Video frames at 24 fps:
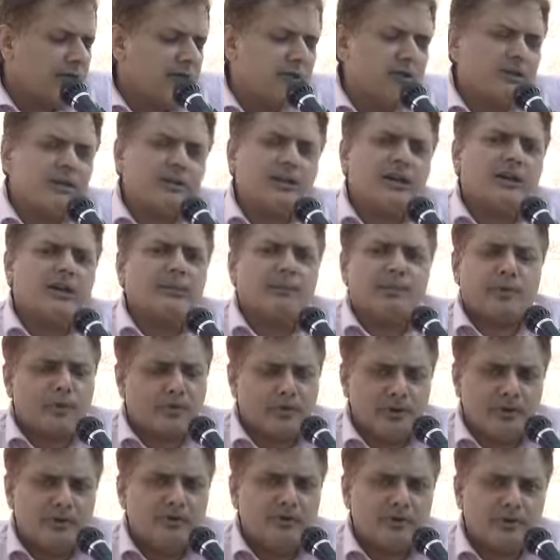So these are the
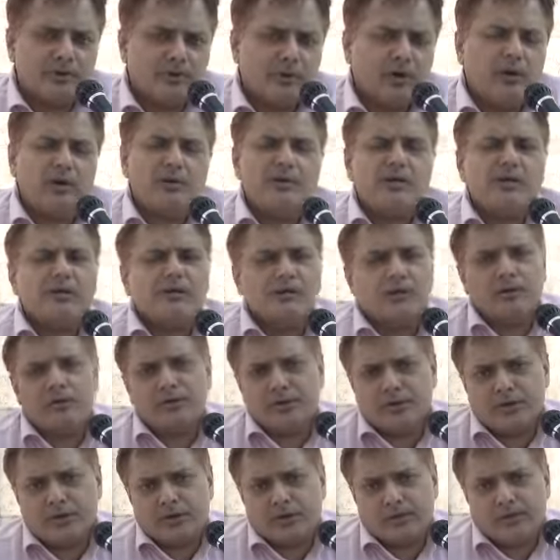problems. What is the
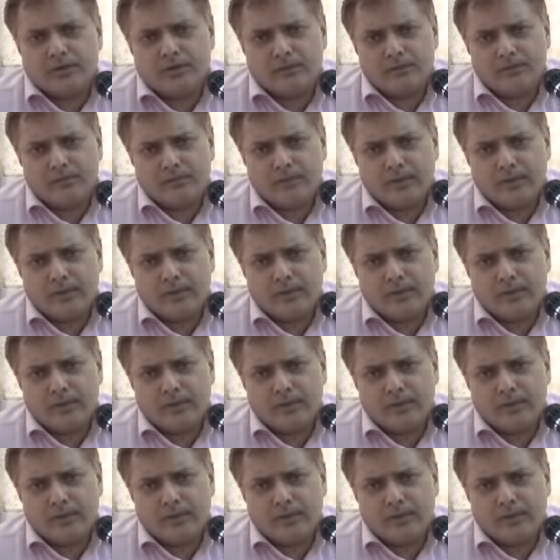solution?